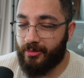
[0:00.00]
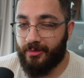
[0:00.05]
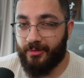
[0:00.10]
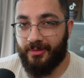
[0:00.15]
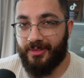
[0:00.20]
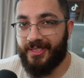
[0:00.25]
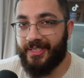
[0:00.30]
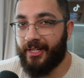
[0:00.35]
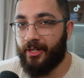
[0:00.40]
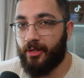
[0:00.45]

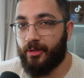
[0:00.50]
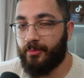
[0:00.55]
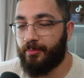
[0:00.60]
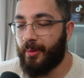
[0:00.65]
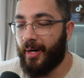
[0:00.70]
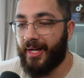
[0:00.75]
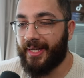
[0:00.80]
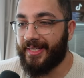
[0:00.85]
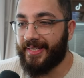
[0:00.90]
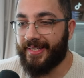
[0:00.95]
Year
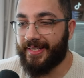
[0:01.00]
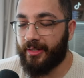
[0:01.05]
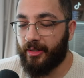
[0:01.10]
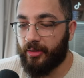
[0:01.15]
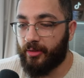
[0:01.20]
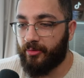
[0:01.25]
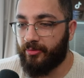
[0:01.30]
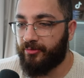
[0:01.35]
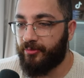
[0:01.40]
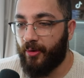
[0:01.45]
by
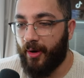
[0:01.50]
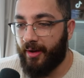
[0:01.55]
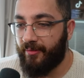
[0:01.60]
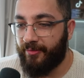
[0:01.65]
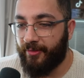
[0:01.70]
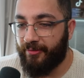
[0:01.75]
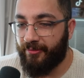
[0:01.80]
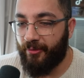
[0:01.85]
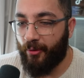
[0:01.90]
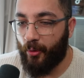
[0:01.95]
year,
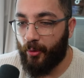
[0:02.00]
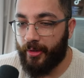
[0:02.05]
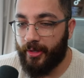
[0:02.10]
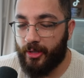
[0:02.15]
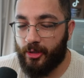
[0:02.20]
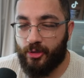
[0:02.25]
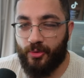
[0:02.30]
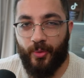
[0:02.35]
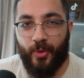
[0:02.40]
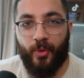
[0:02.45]
every four
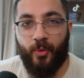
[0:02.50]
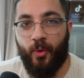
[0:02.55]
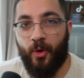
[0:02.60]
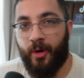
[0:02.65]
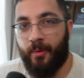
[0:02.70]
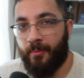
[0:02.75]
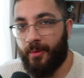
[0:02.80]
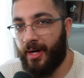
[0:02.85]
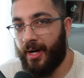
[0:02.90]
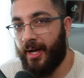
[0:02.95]
years we're
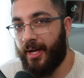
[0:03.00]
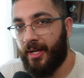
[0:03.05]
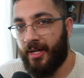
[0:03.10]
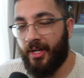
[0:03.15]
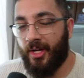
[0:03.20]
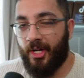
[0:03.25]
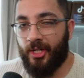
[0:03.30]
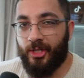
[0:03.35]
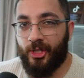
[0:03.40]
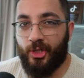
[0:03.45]
going by,
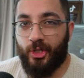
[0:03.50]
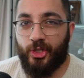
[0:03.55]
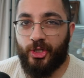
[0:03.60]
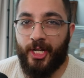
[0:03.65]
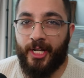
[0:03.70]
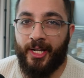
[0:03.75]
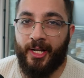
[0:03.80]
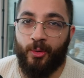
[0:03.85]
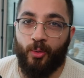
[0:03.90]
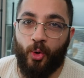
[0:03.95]
they're just
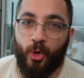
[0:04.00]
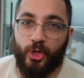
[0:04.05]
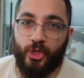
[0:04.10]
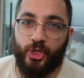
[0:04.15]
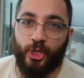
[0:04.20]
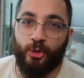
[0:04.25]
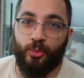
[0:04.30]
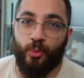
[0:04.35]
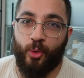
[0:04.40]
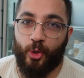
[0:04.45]
getting worse
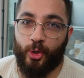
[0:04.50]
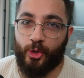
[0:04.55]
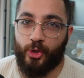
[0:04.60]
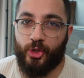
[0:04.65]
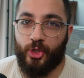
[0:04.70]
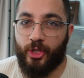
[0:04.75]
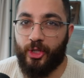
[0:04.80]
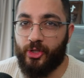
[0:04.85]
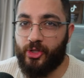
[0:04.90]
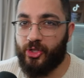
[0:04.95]
and
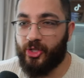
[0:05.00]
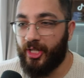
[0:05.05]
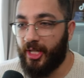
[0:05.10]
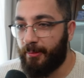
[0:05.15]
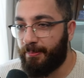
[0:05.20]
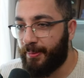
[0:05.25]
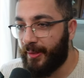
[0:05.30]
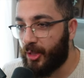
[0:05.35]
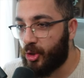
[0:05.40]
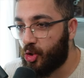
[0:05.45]
worse.
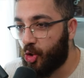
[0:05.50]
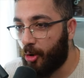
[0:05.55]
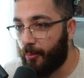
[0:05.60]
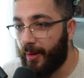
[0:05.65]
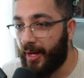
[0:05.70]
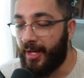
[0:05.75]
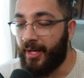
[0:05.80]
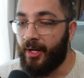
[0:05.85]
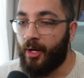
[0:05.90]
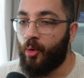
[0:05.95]
Sleepy Joe
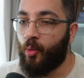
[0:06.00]
Biden.